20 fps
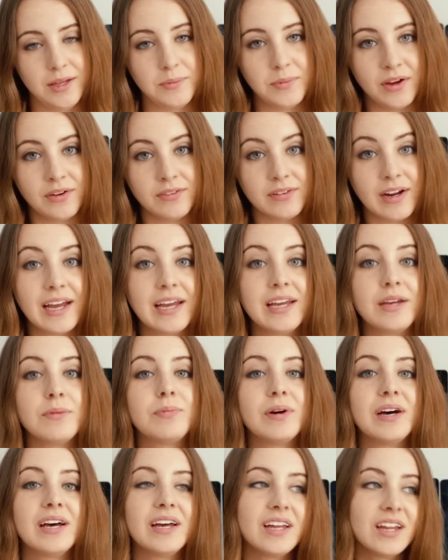Am I right?
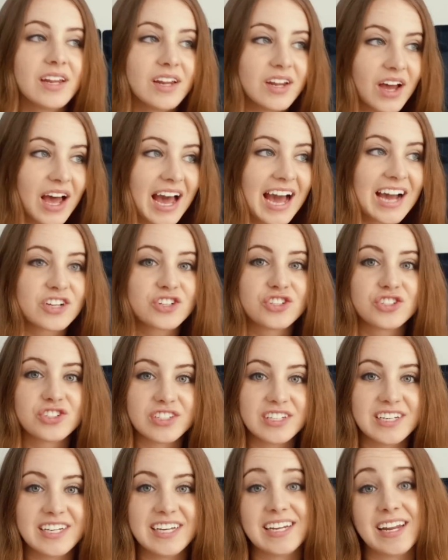But
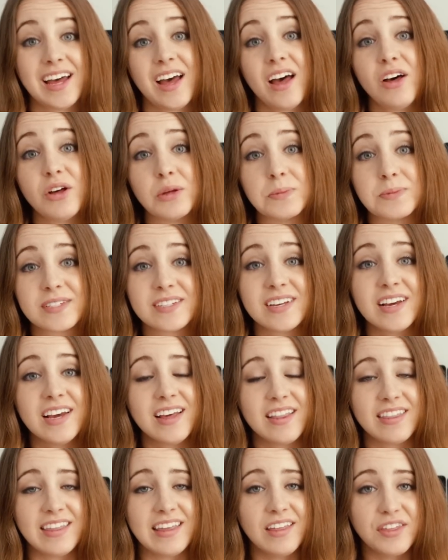actually it helps.
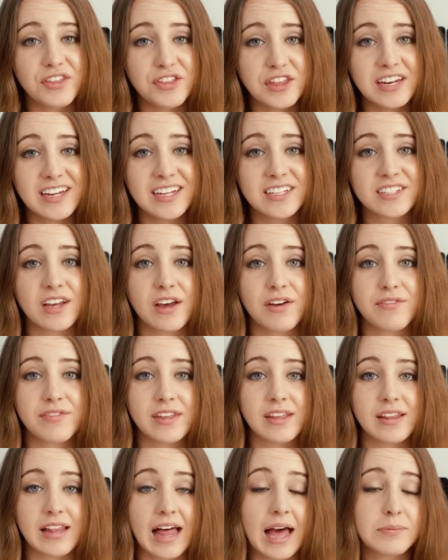The thinness of
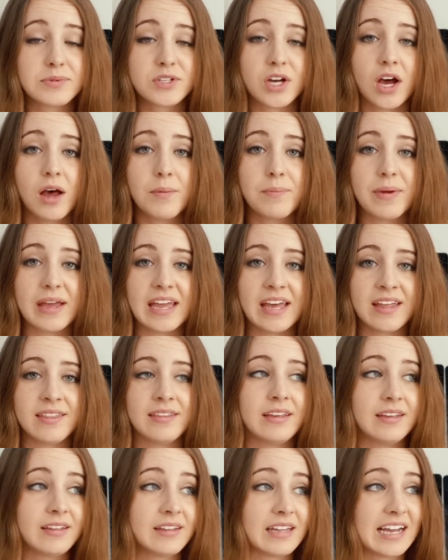the laptop
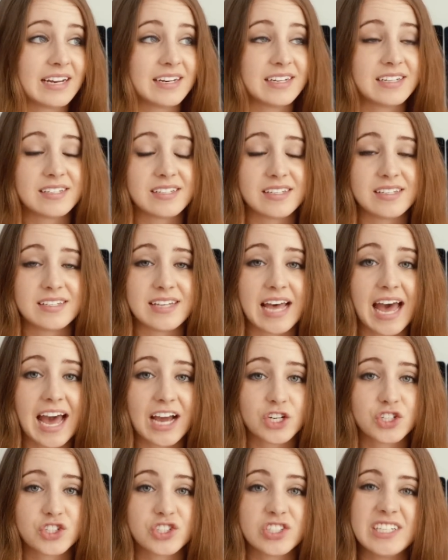and the lightness is
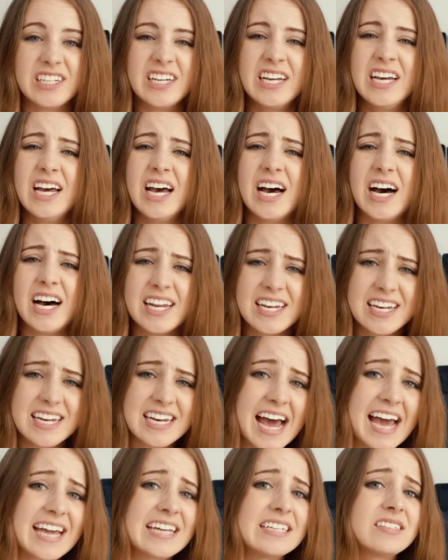actually a
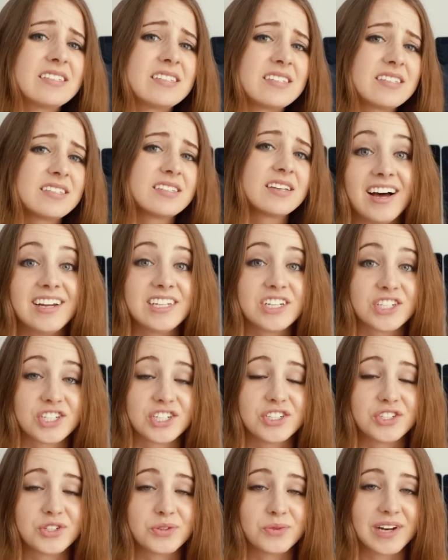nice
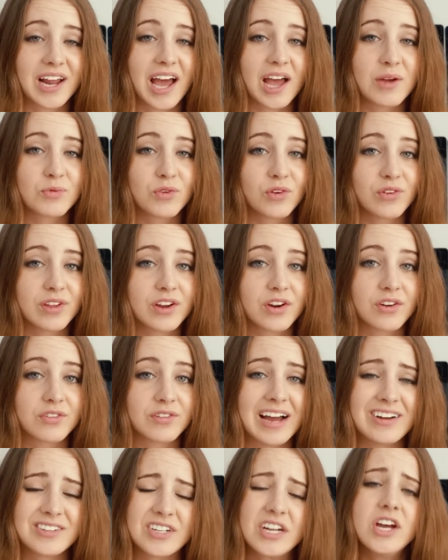addition to when I'm rolling
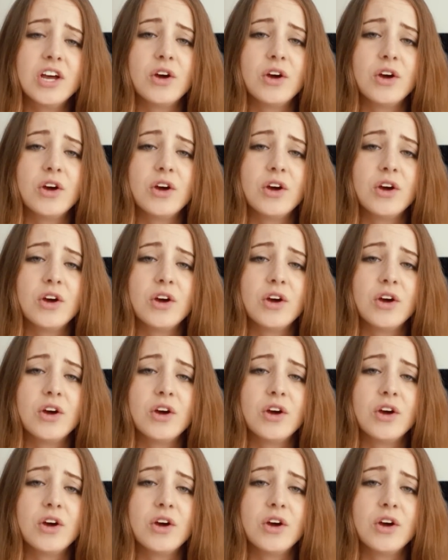around